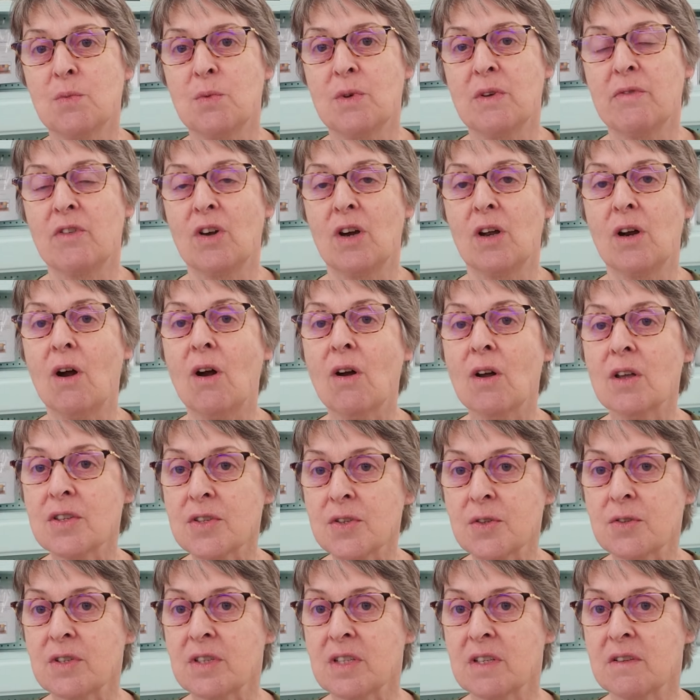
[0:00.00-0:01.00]
We've got all
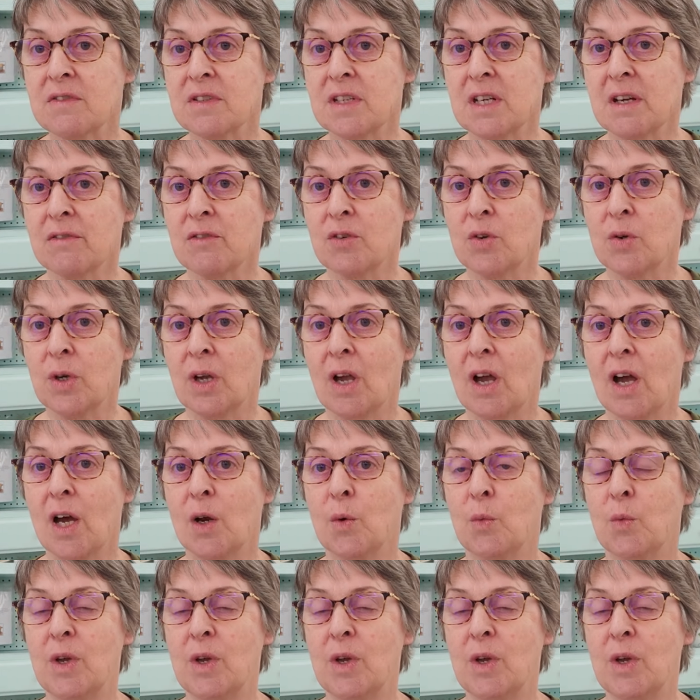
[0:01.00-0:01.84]
sorts of stuff going on.